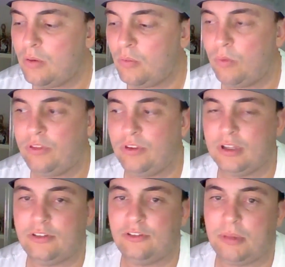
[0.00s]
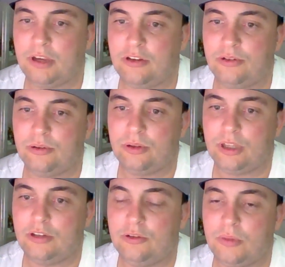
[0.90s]
with your lists, make sure that
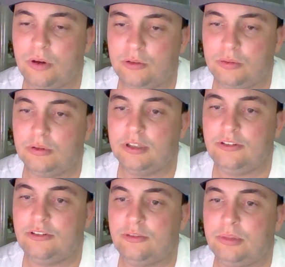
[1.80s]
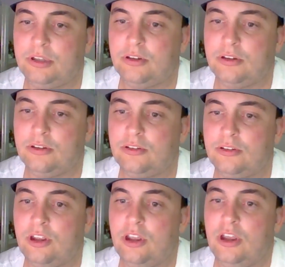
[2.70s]
you do multiple lists, because
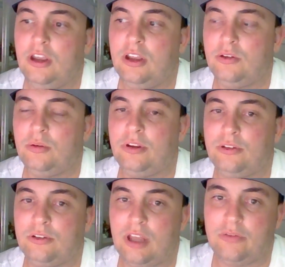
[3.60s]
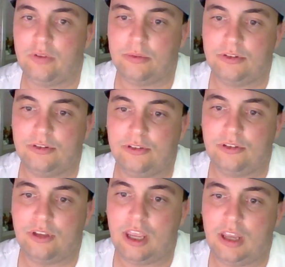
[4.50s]
it's always good to have options,
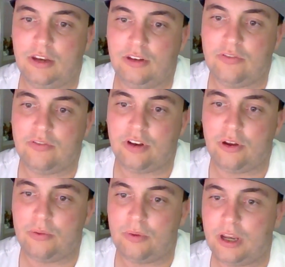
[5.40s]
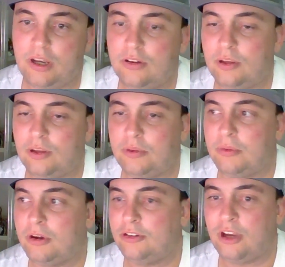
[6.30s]
and you never know when something
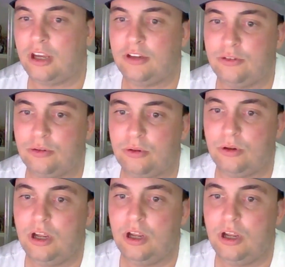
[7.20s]
might change or